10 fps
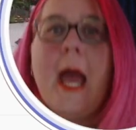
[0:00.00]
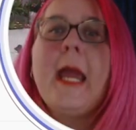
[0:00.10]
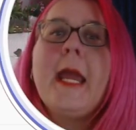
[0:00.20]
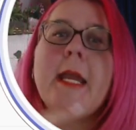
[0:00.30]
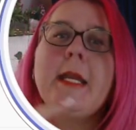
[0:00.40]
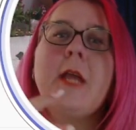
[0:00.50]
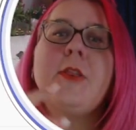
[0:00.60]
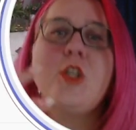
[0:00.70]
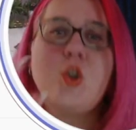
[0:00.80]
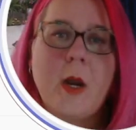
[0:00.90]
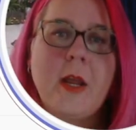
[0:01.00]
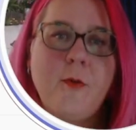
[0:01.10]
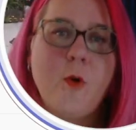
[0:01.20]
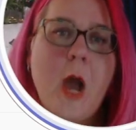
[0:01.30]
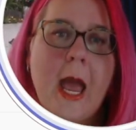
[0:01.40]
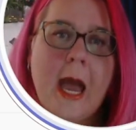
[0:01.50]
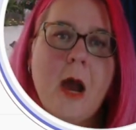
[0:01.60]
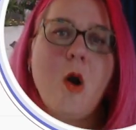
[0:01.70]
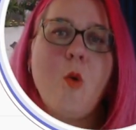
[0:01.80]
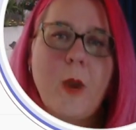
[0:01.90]
in the
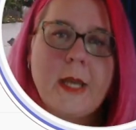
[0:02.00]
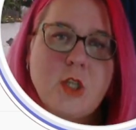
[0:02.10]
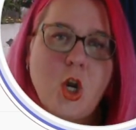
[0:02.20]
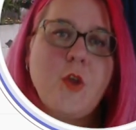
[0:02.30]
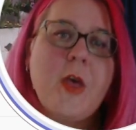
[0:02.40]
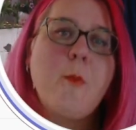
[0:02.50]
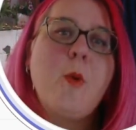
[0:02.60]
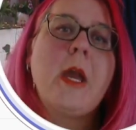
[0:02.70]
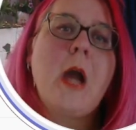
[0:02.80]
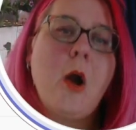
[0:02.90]
24-hour window that we are